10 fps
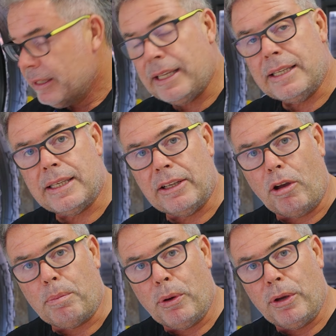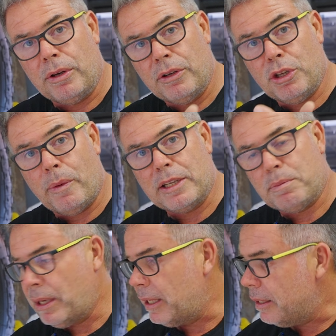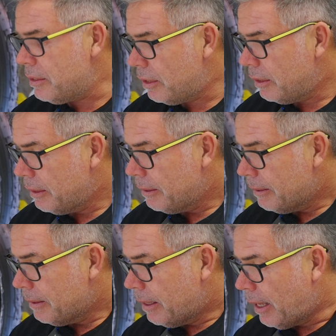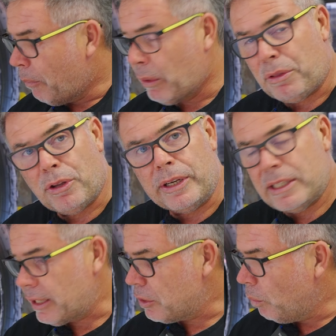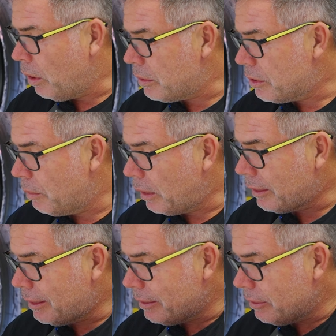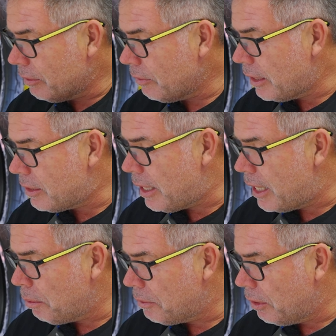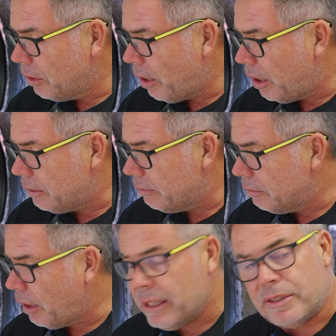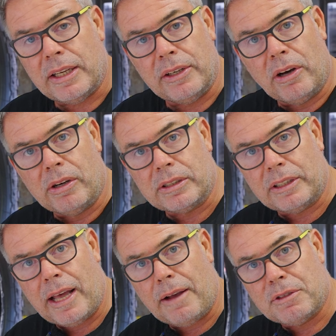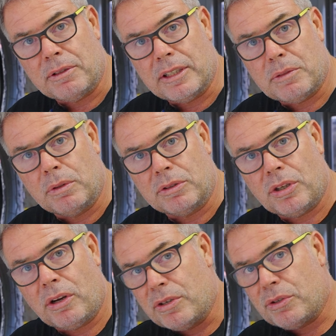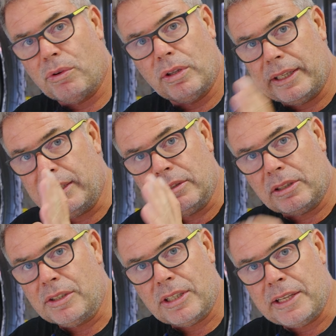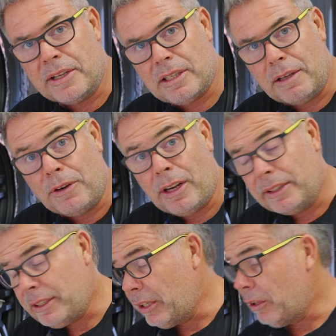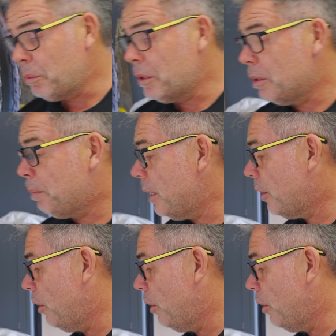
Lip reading: DC output USBs, and we're at 36 watts, so it says we've still got 19 hours left, so this will charge all these continuously for 19 hours, which is pretty